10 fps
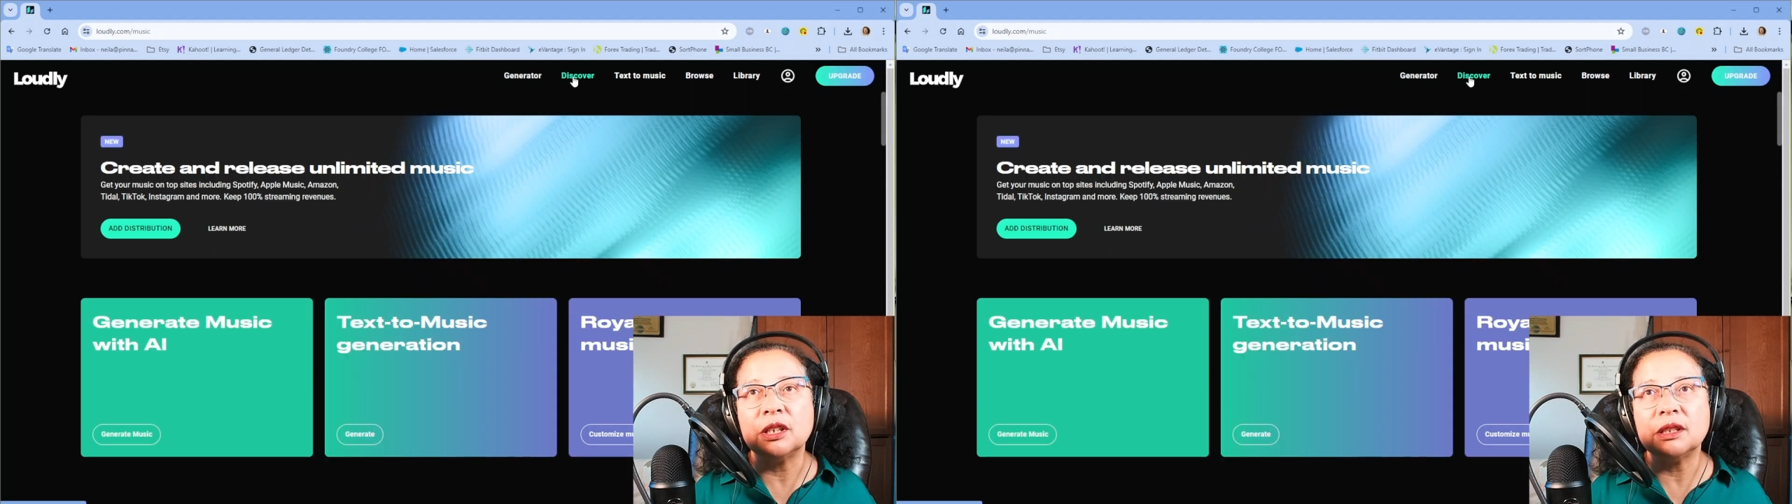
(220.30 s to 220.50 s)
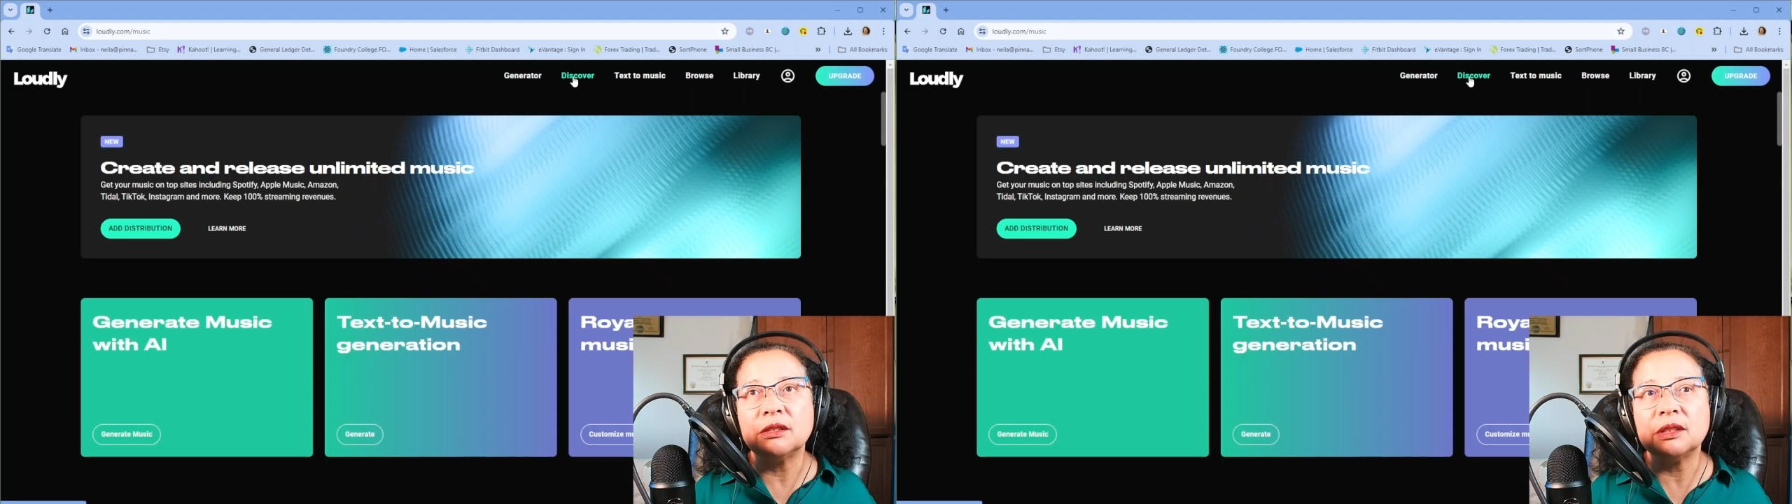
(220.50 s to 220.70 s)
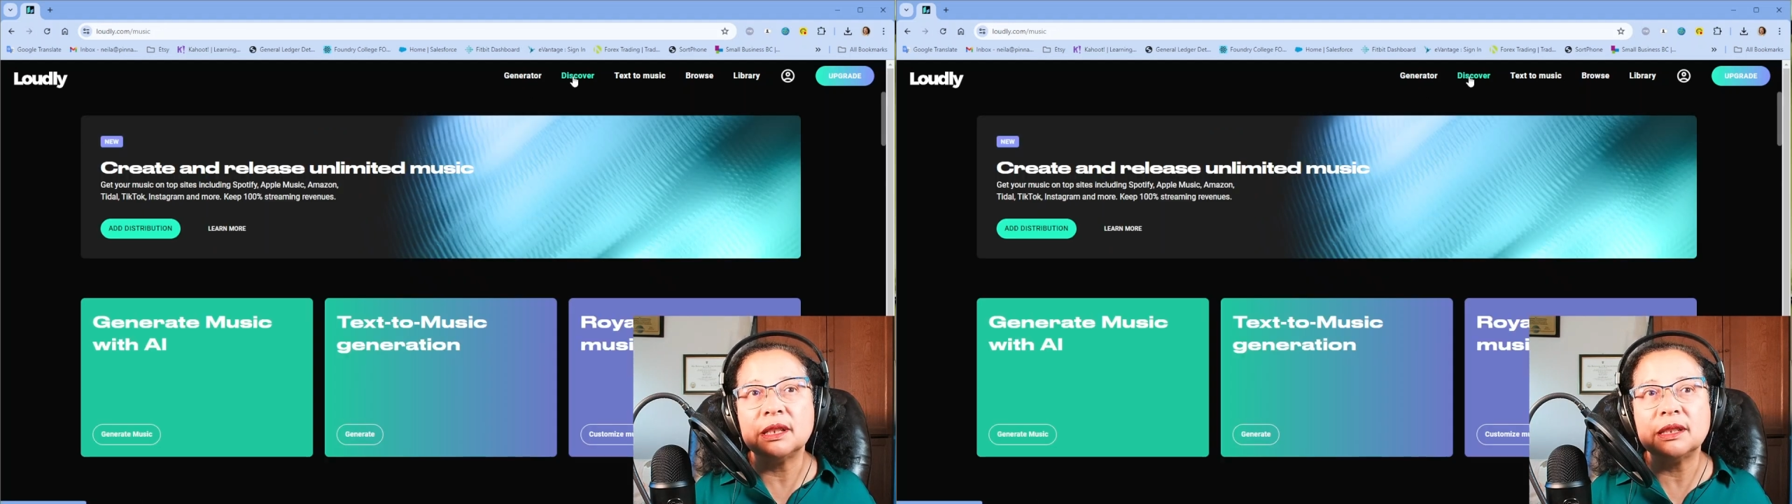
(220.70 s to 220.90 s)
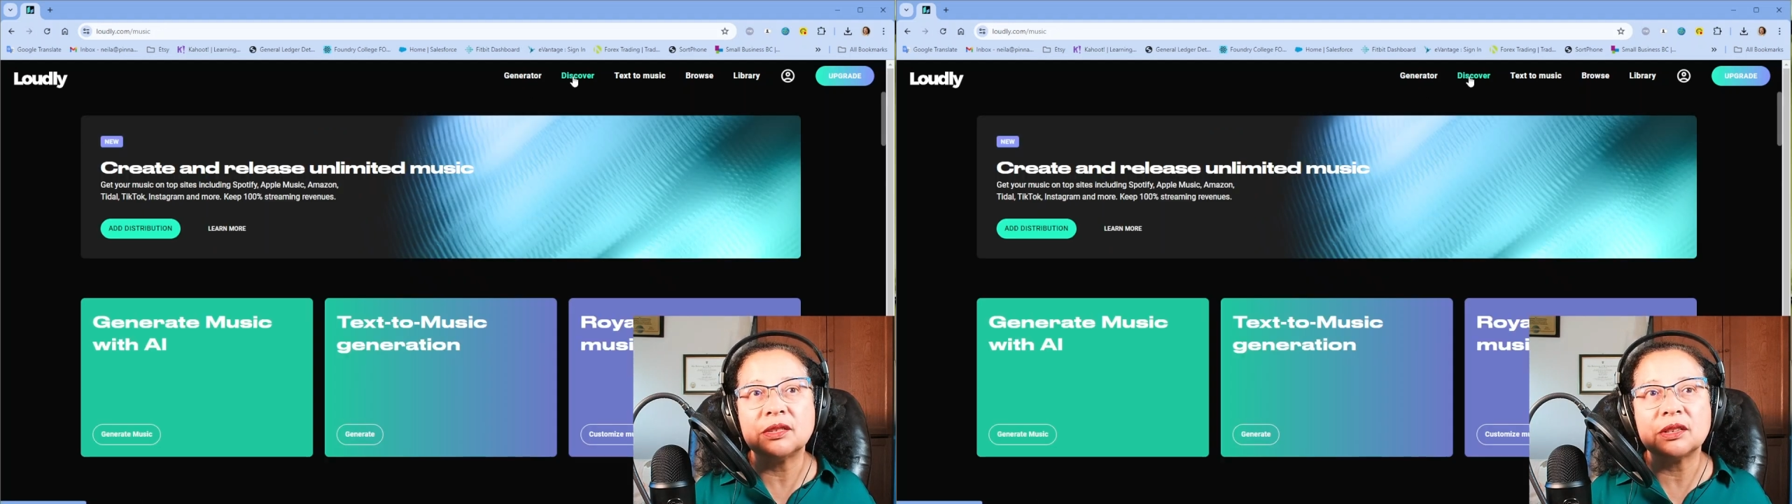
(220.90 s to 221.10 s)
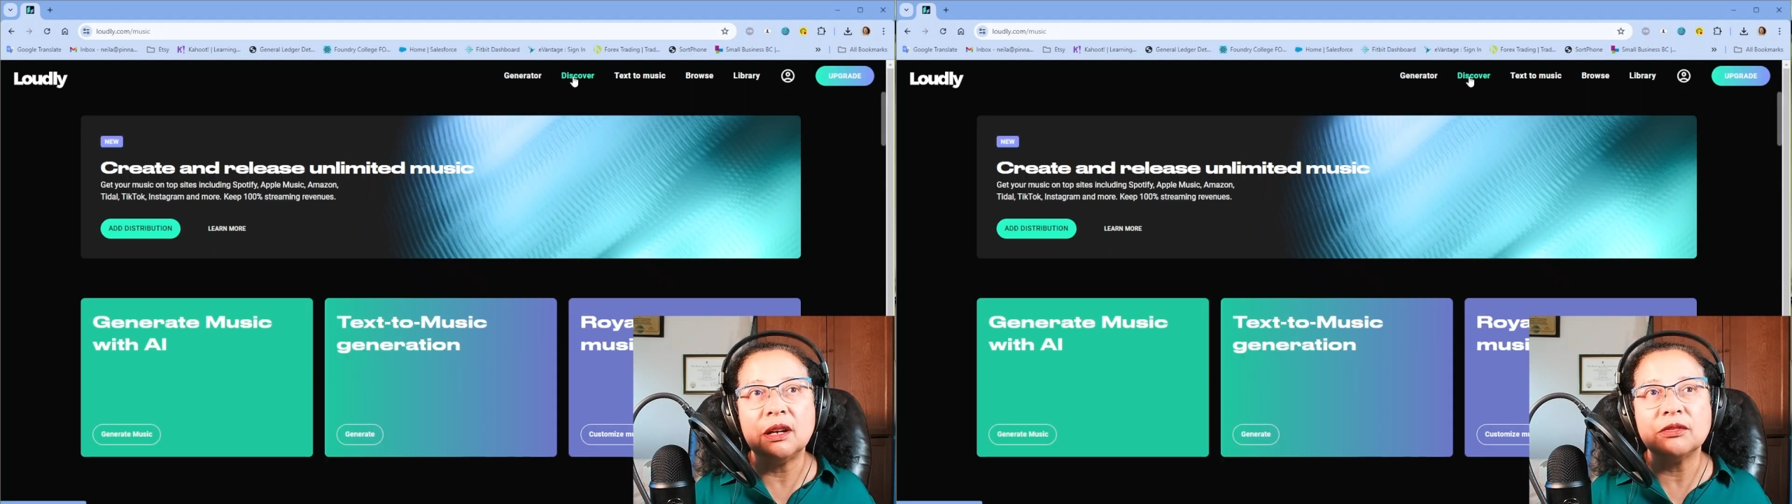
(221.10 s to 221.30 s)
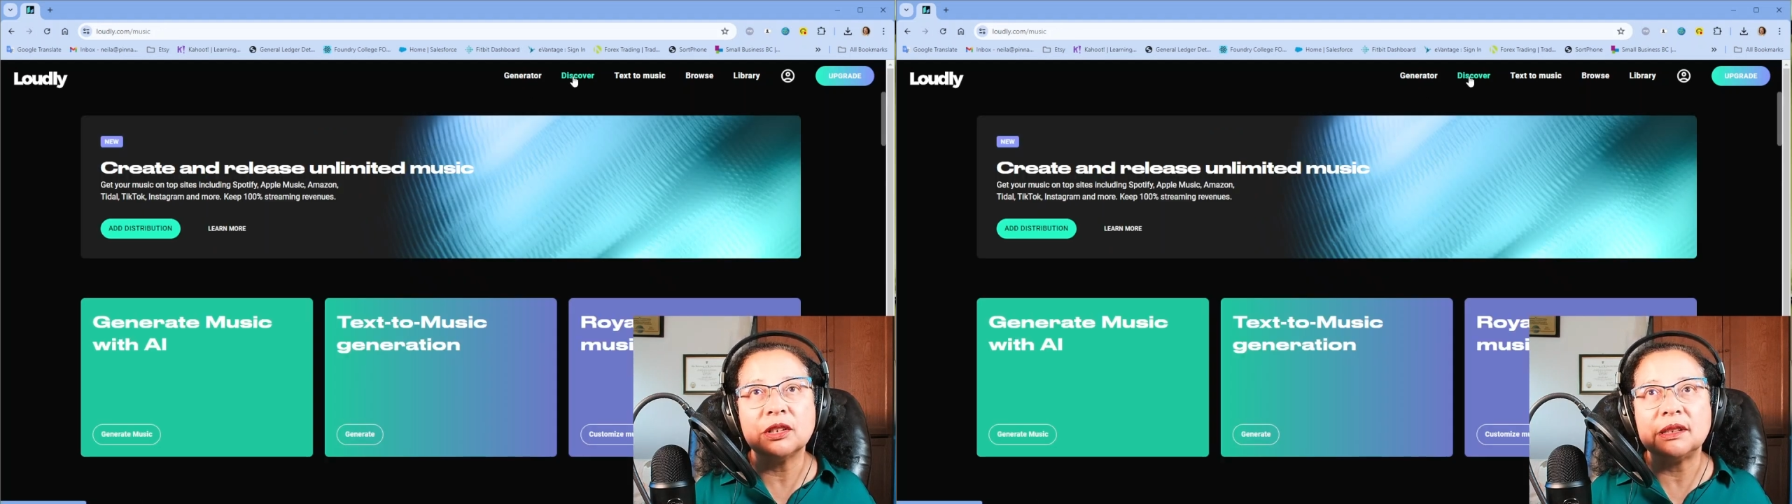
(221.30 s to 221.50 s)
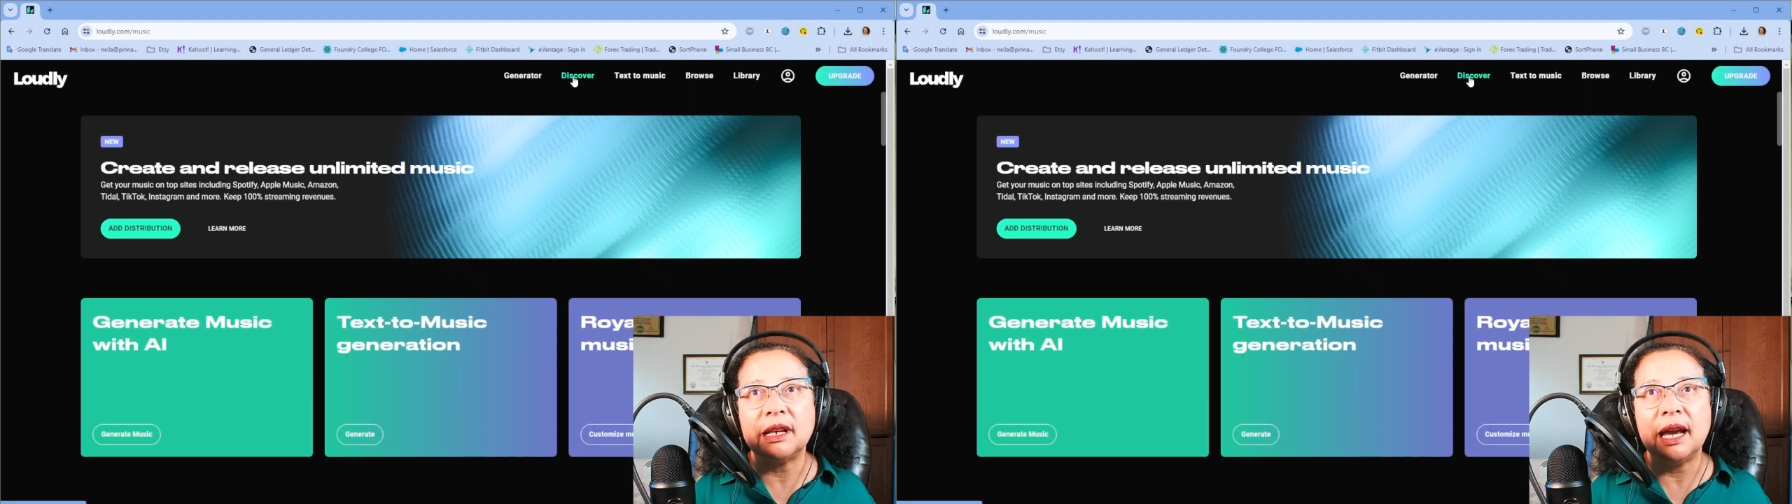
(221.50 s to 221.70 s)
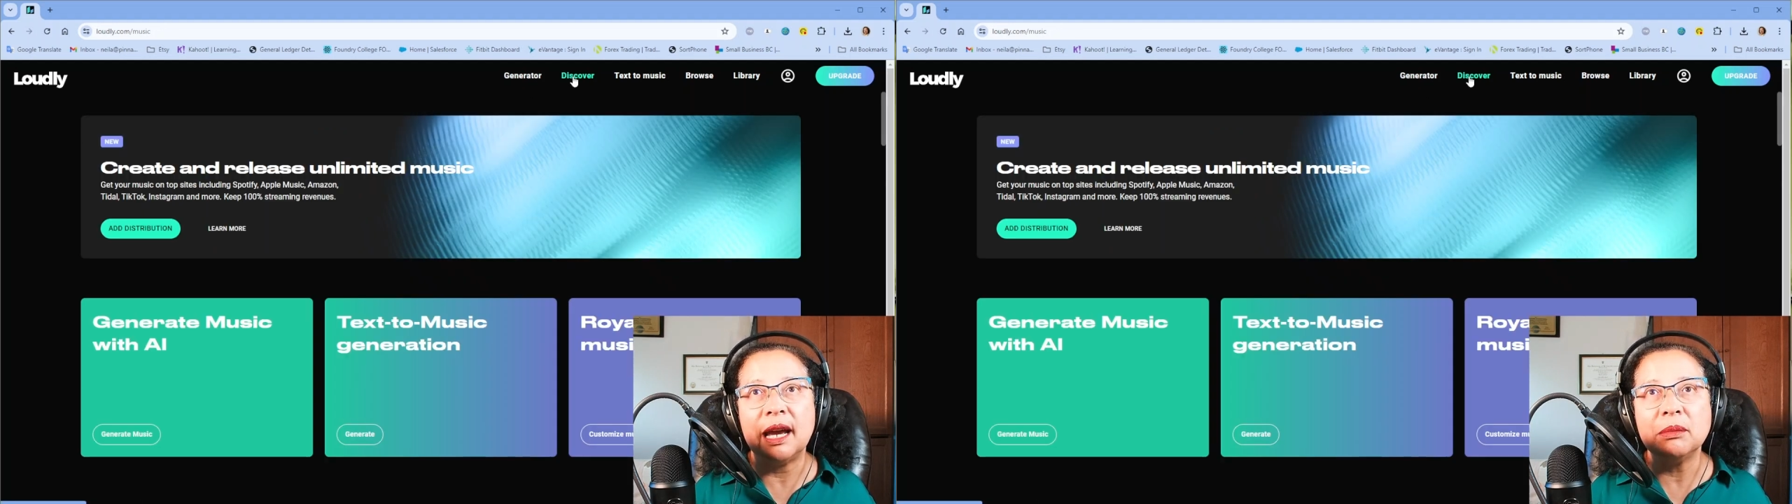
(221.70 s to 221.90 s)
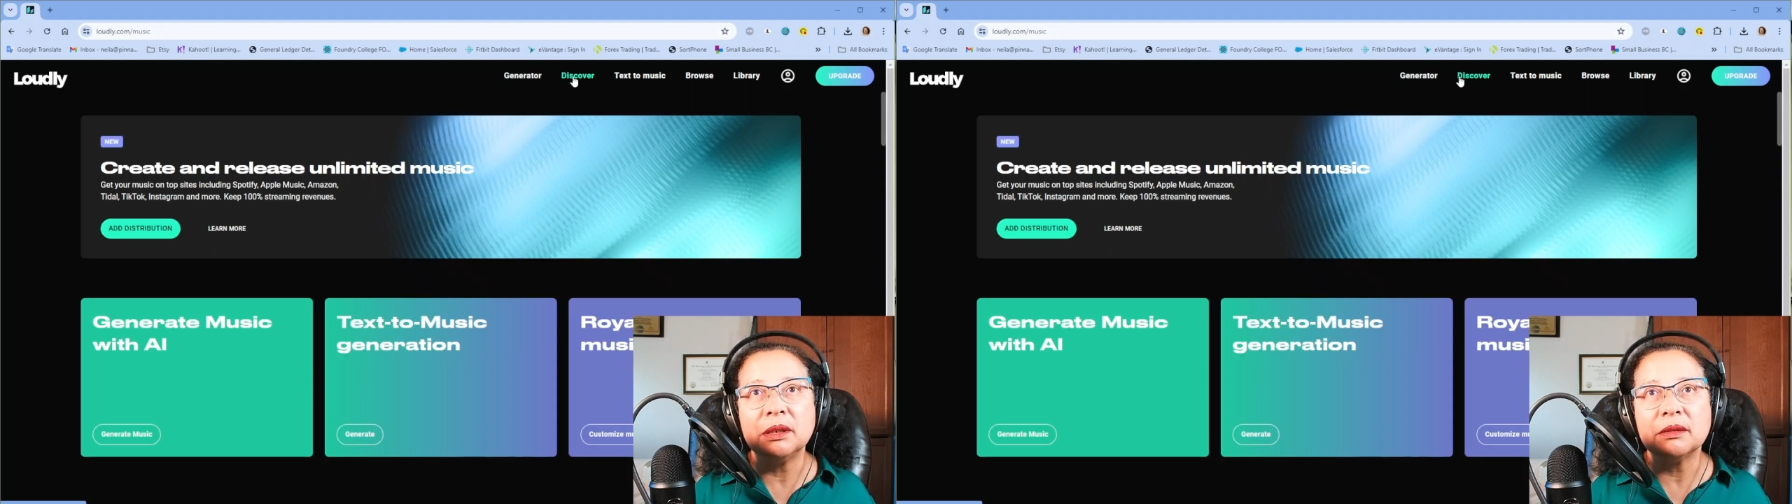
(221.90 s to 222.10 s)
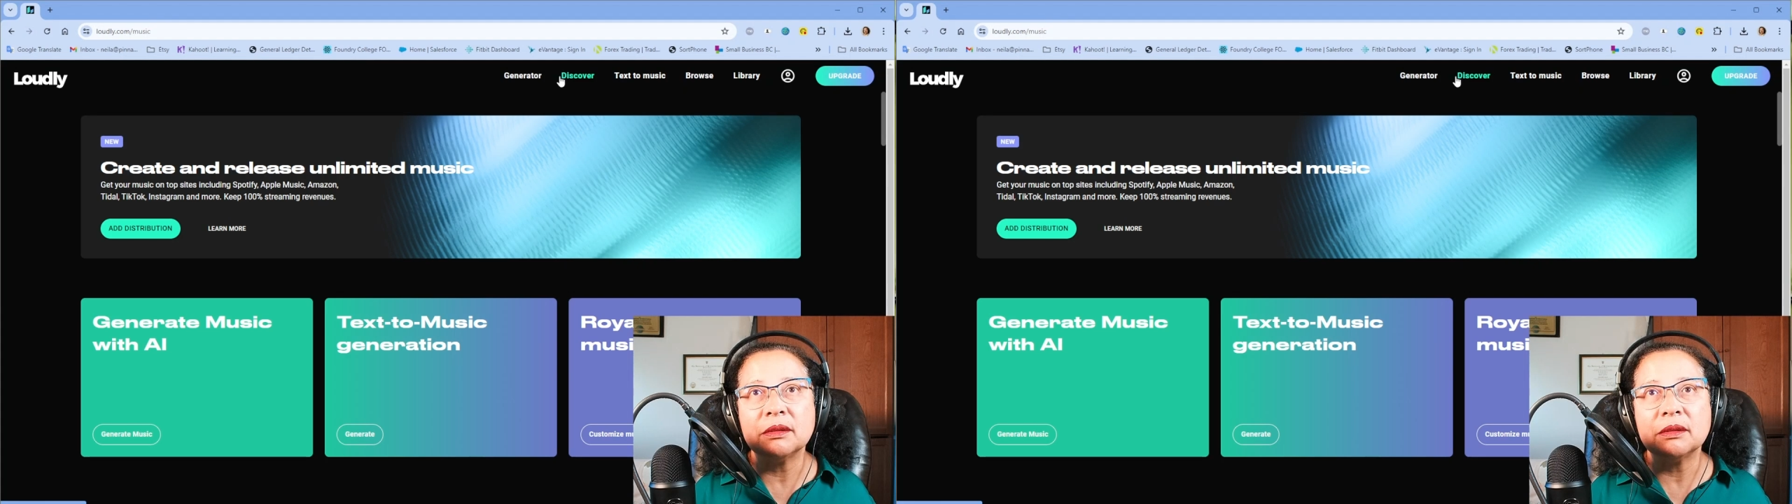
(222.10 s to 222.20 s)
to the Discover tab,